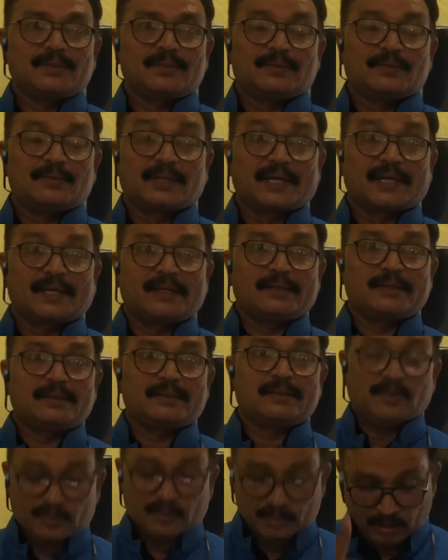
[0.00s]
Okay,
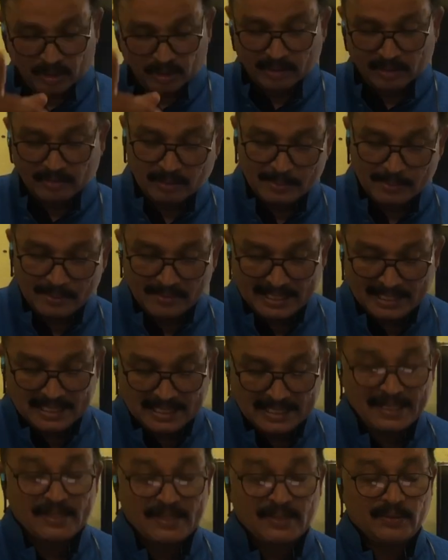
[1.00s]
it will be very clear to